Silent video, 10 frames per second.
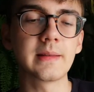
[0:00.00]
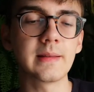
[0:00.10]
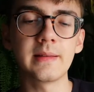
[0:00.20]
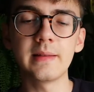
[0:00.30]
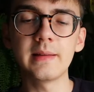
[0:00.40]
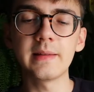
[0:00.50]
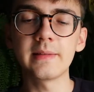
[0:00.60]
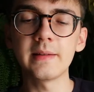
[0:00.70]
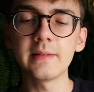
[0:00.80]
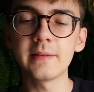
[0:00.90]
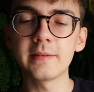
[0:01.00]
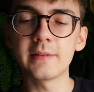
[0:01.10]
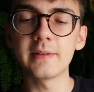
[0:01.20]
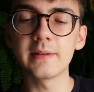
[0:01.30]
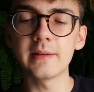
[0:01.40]
it has such a
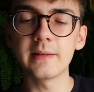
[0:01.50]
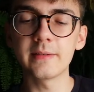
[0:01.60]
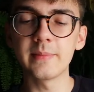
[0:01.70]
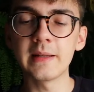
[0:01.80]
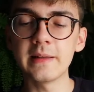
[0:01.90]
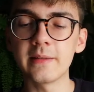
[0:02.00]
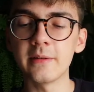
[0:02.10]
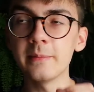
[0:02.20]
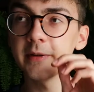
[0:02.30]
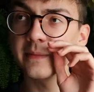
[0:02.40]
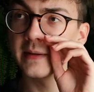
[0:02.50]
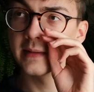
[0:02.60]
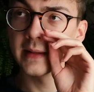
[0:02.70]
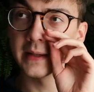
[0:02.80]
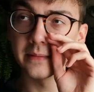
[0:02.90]
strong smell. It almost
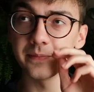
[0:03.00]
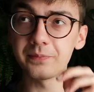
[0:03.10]
smells like